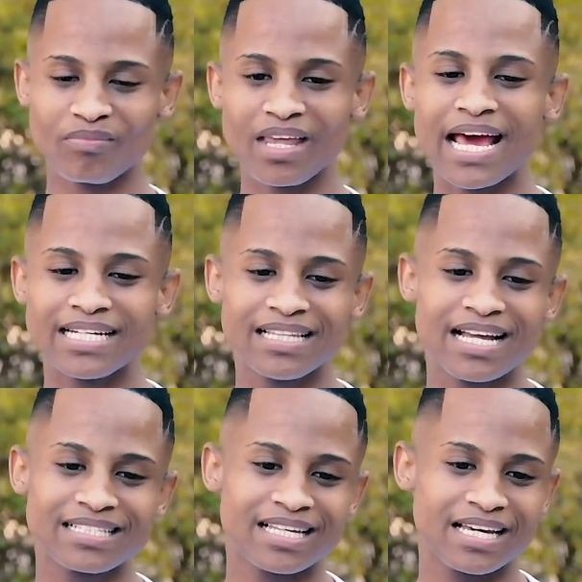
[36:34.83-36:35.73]
I did that
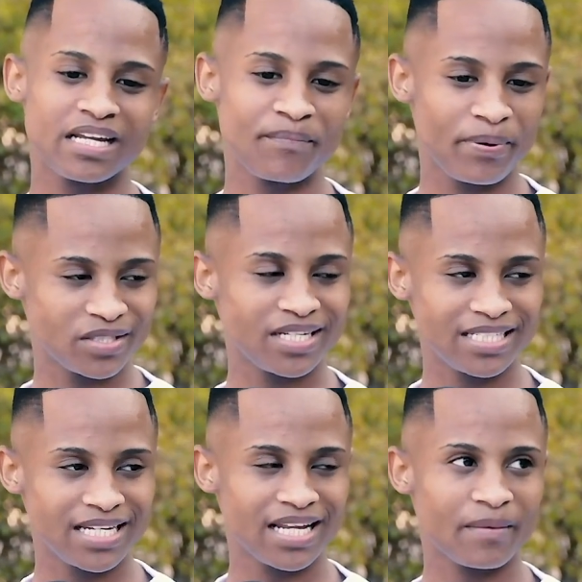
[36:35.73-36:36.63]
skit
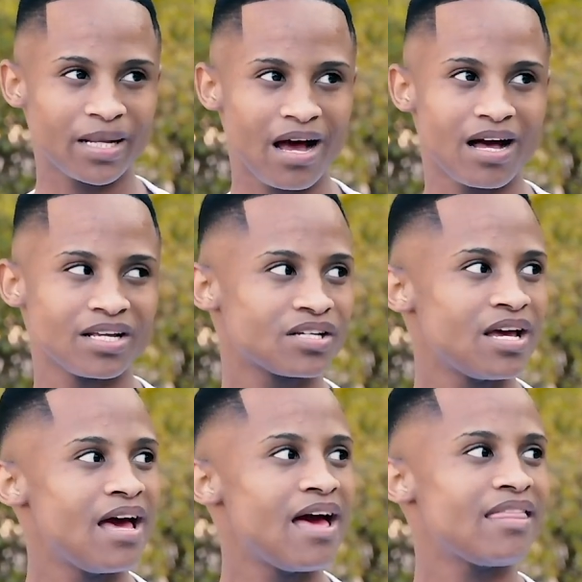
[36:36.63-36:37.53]
impersonating Nicki Minaj.
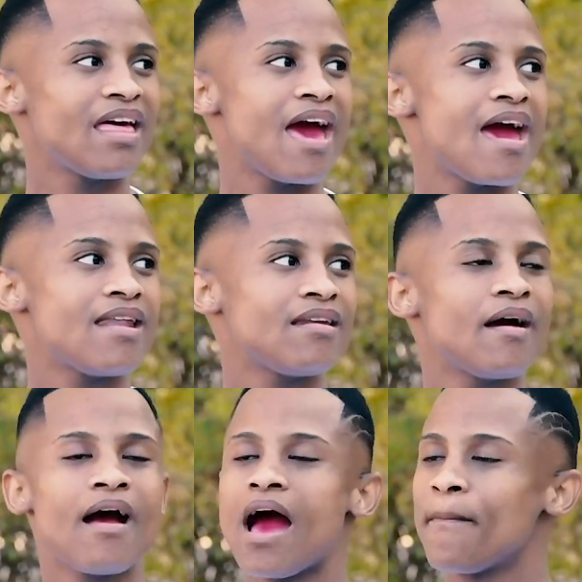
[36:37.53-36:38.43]
Then
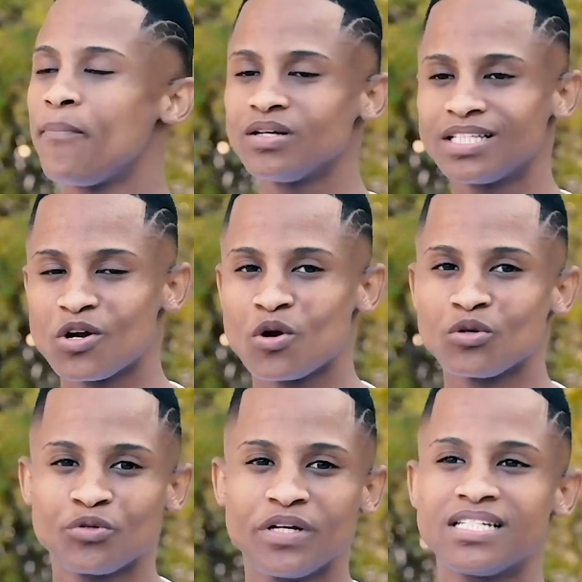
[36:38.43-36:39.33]
I posted it on
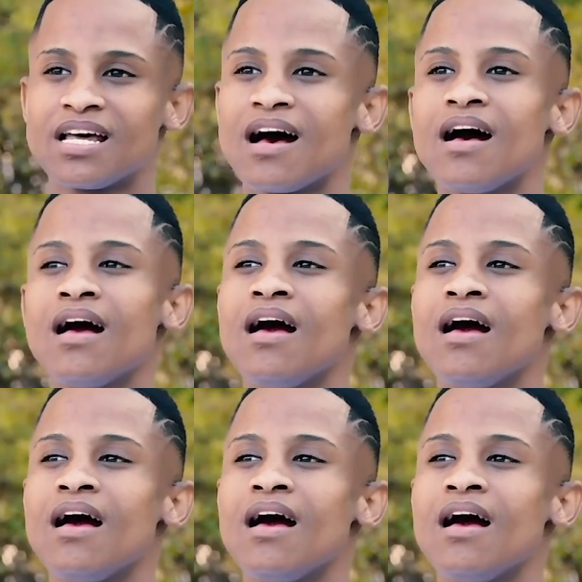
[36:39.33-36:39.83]
Twitter.